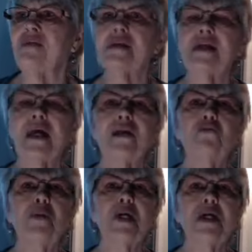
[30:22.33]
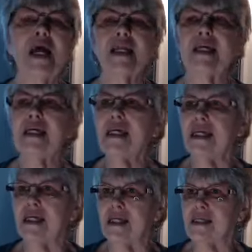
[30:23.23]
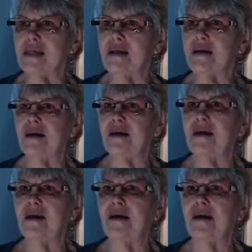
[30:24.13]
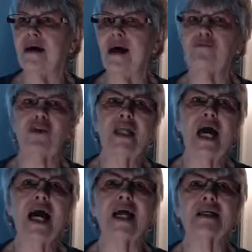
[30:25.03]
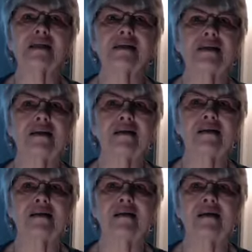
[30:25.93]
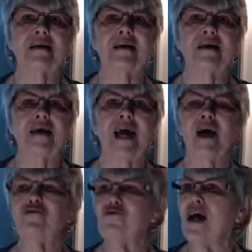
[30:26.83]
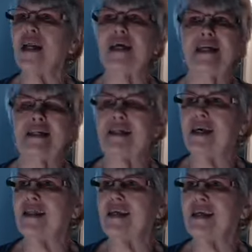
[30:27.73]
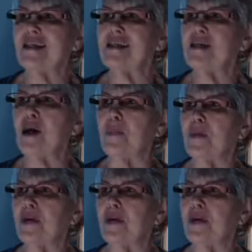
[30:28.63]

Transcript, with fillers: state of being at ease and relaxed and ready to take the next step